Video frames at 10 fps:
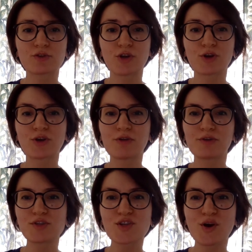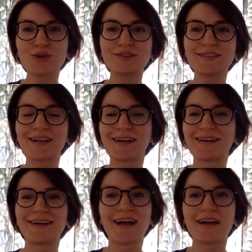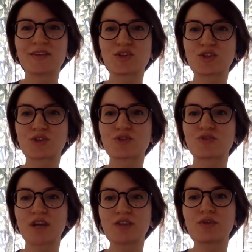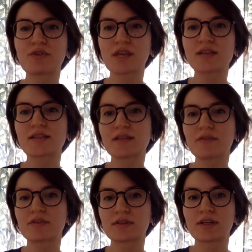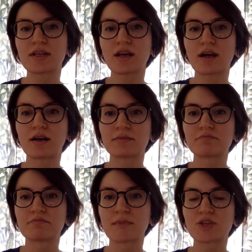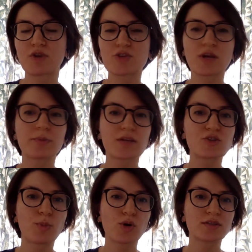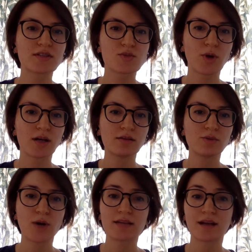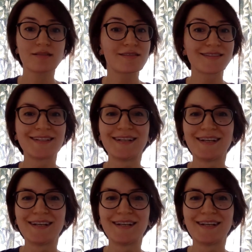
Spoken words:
out of the comfort zone, and, to try new things, and definitely try to apply to Poland as well. Why not?